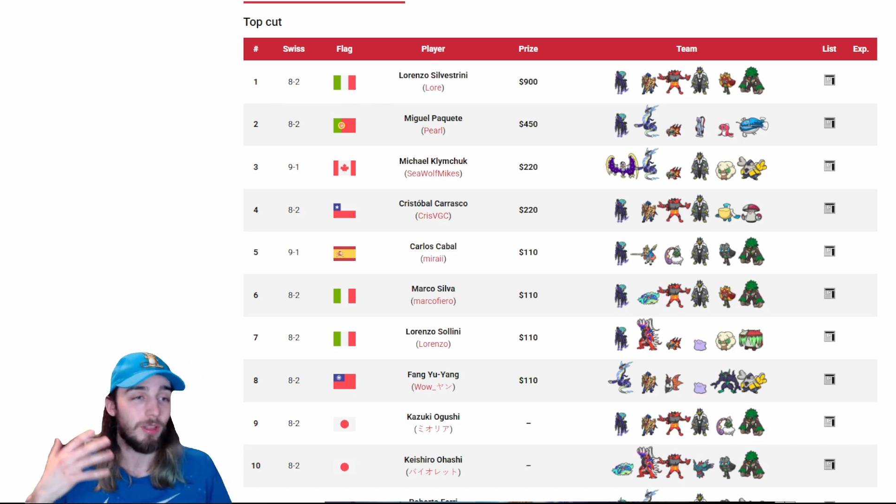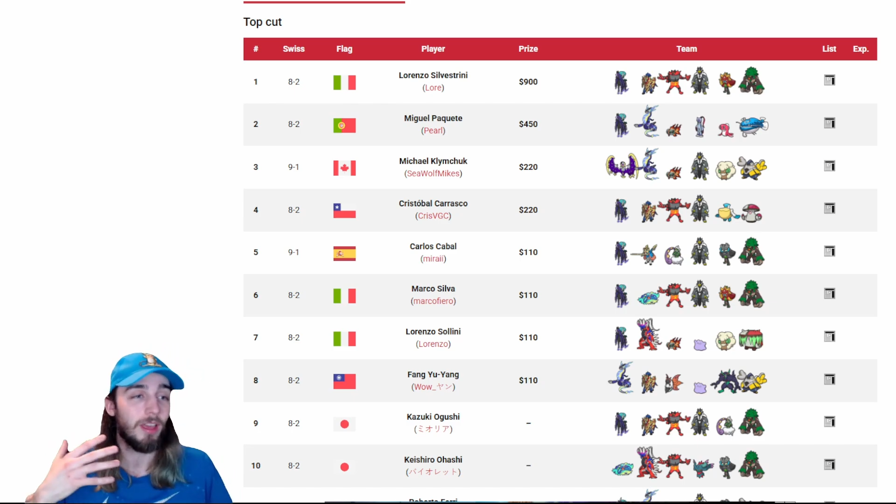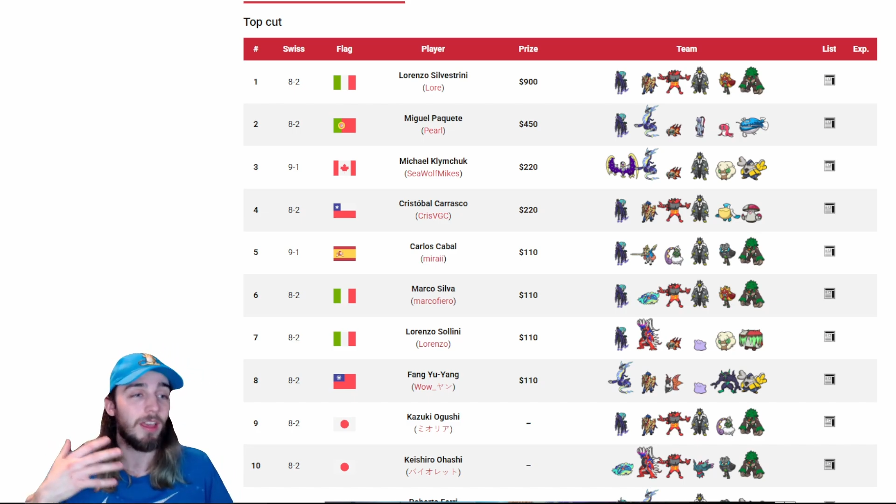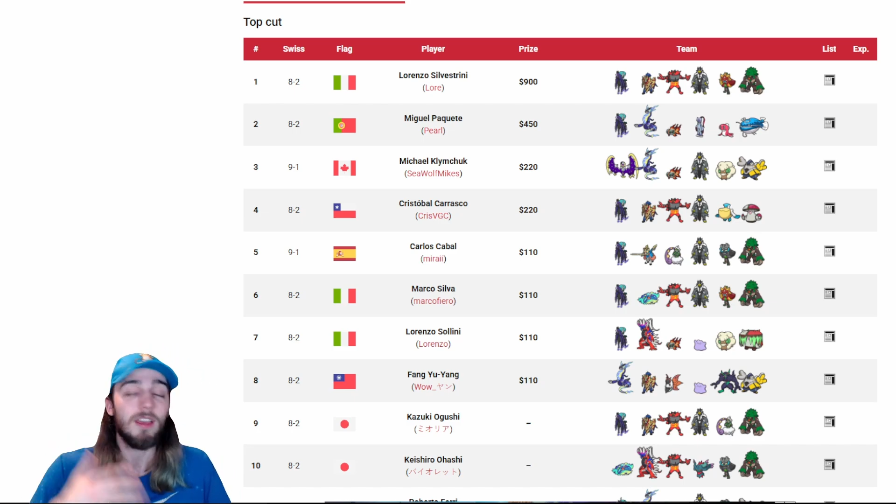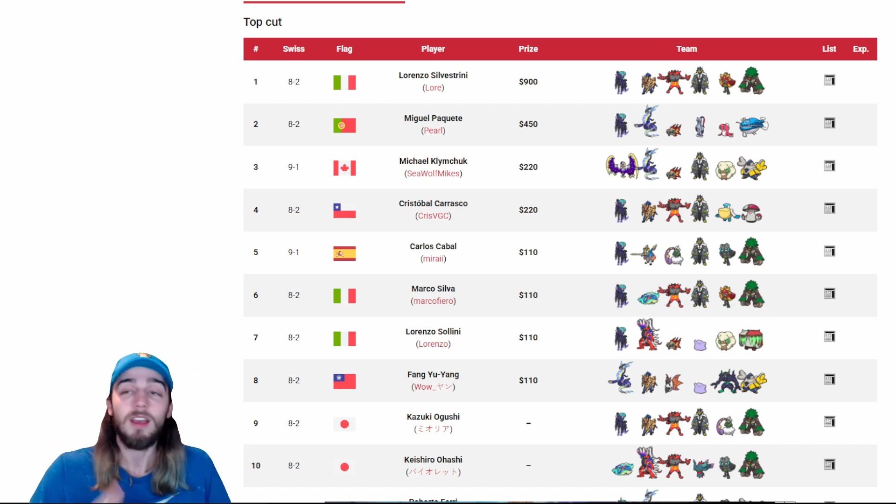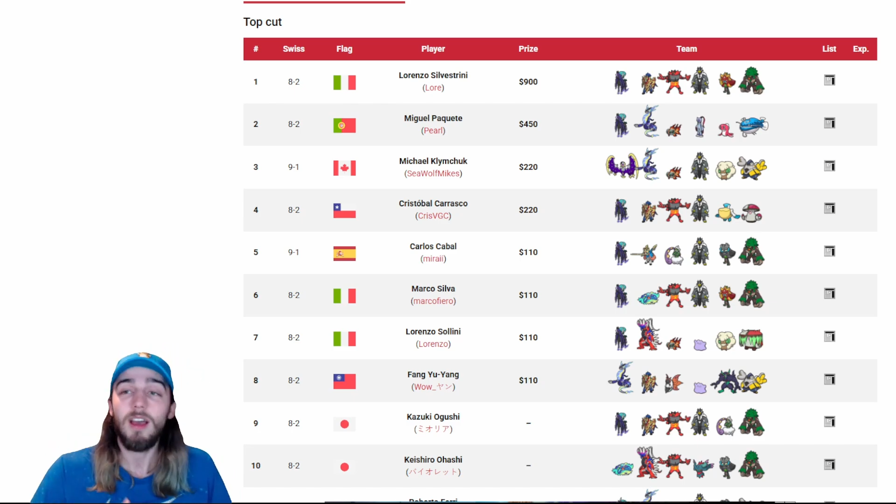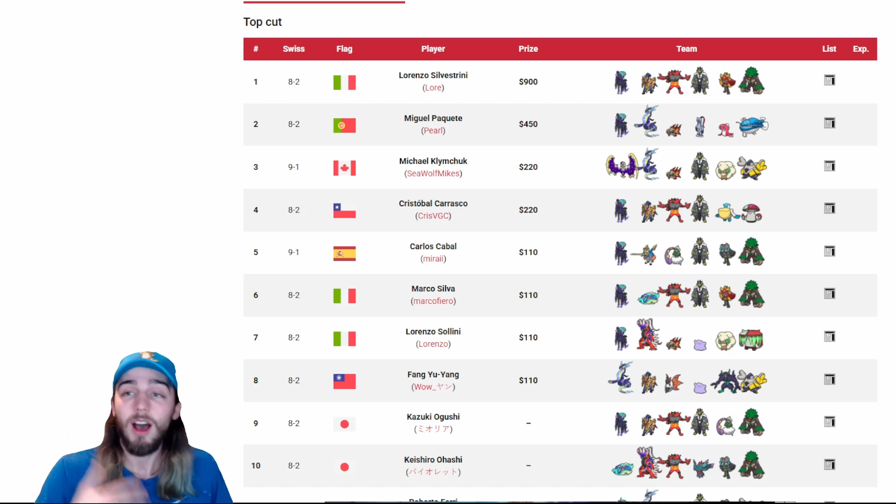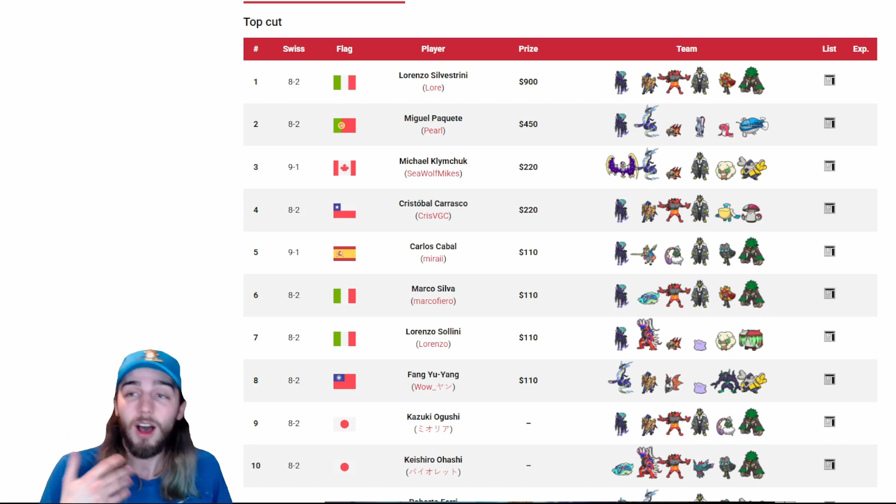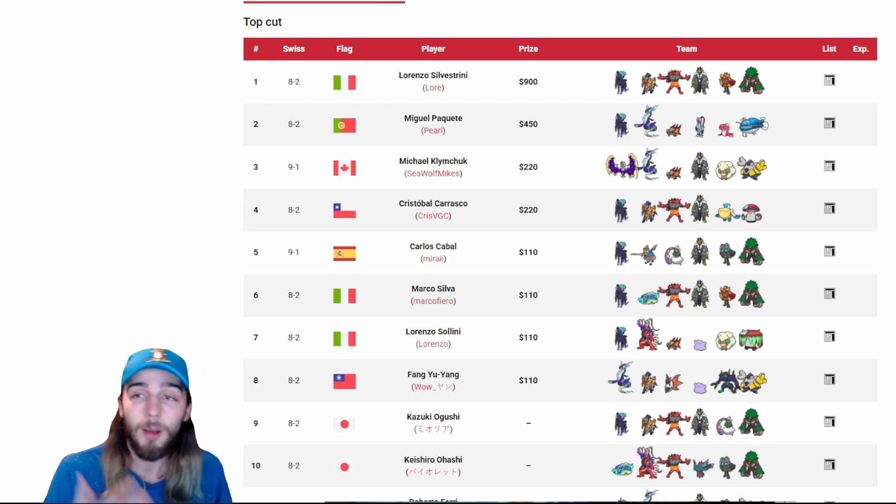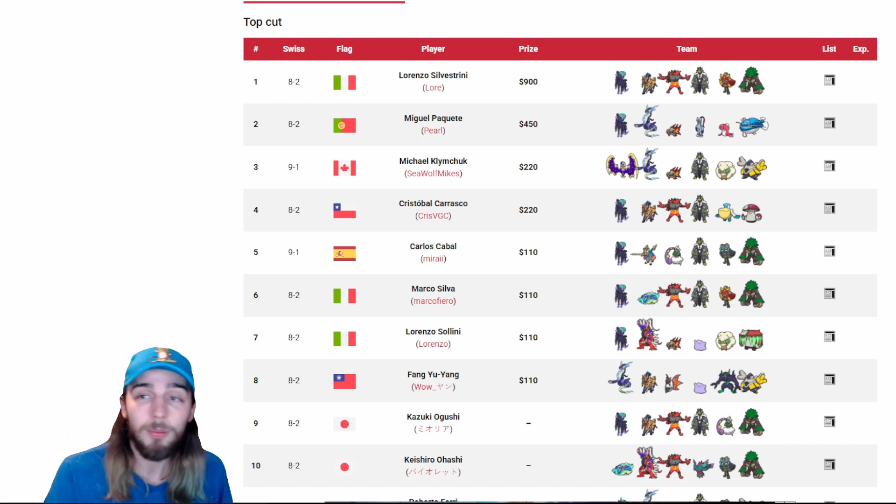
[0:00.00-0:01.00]
a
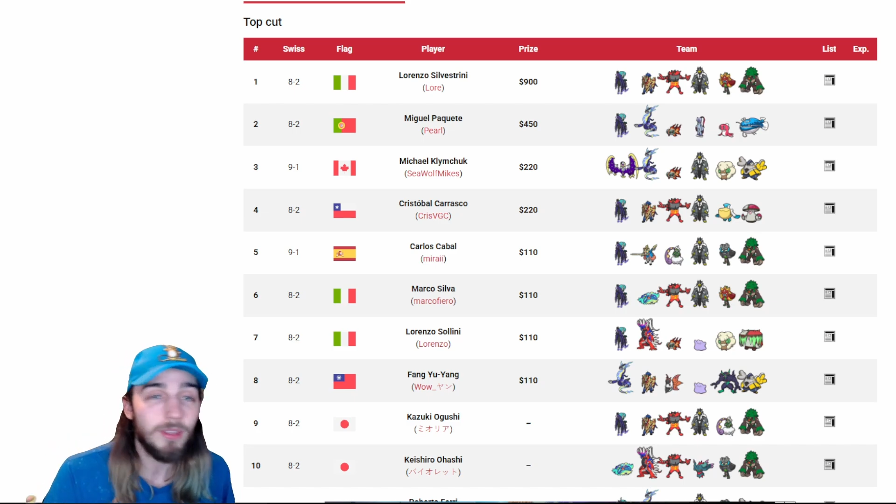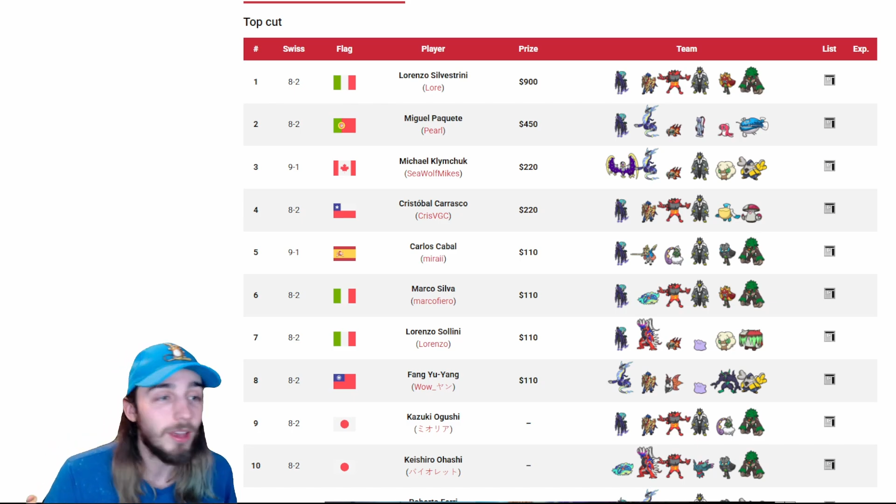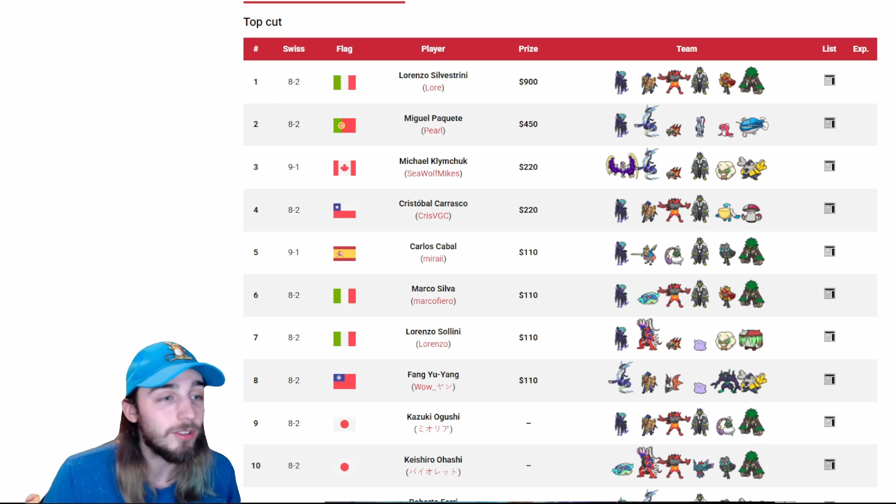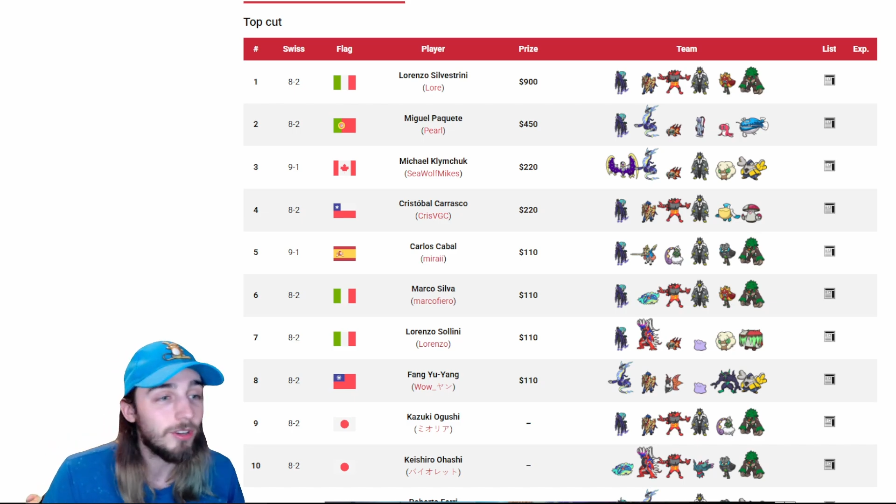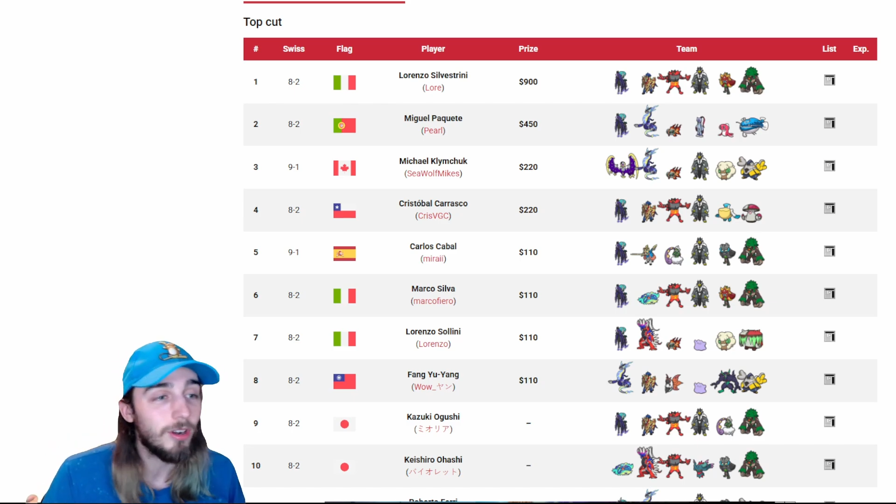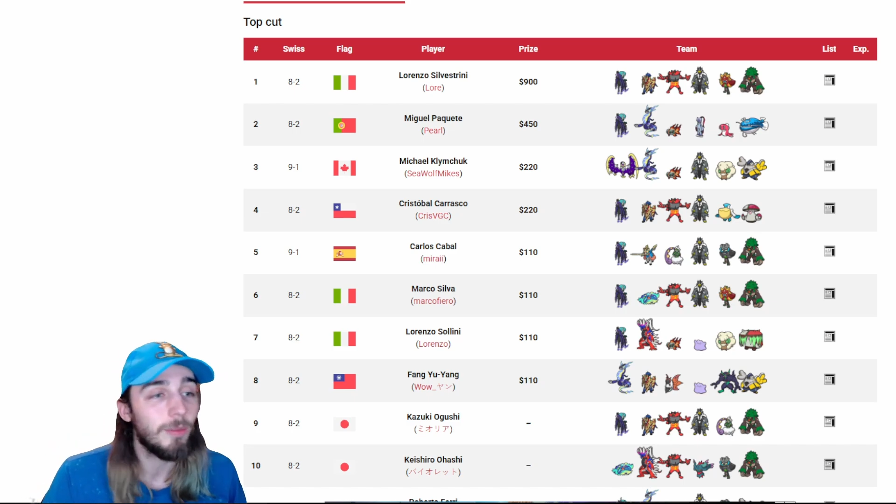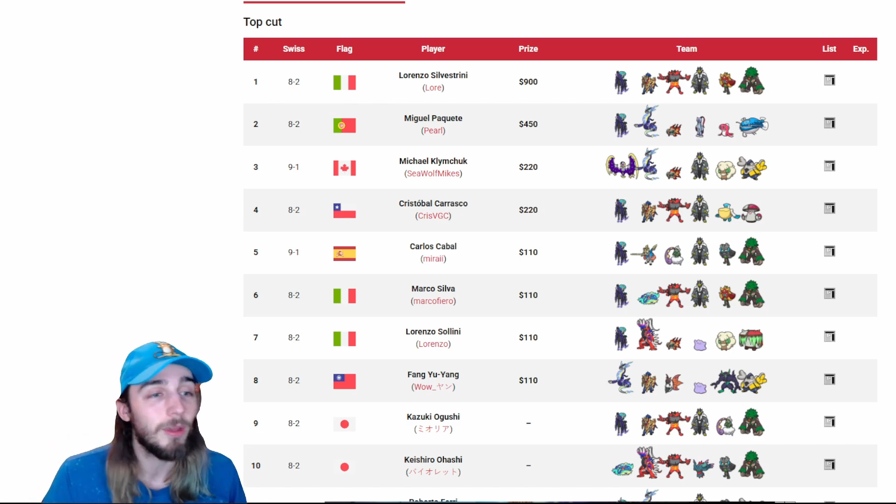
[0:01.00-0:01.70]
upscale tournament.